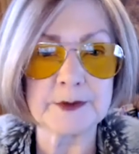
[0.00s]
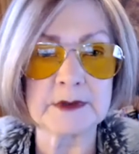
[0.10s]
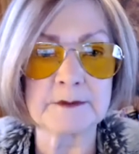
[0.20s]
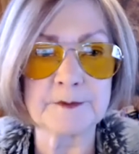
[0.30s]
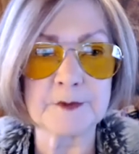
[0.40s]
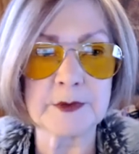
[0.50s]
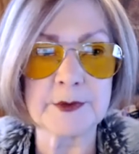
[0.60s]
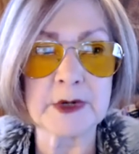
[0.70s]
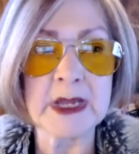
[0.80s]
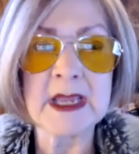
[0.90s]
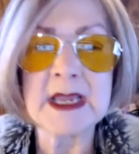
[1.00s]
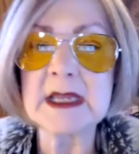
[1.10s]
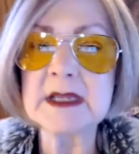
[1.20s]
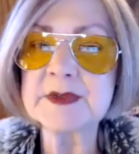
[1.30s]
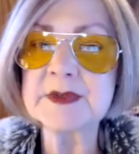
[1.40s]
and further
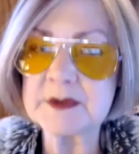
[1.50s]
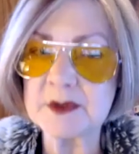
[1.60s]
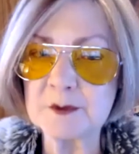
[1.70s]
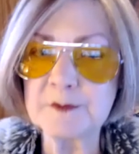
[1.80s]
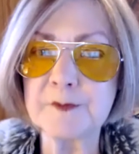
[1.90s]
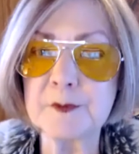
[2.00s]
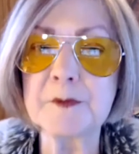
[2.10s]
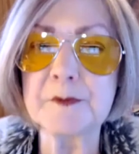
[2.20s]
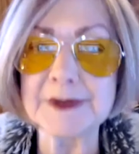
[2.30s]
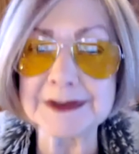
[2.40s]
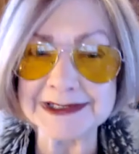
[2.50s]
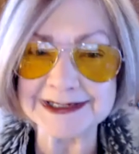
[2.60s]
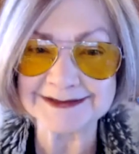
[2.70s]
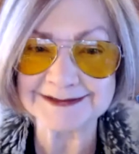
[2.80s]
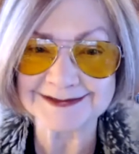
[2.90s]
is so fulfilling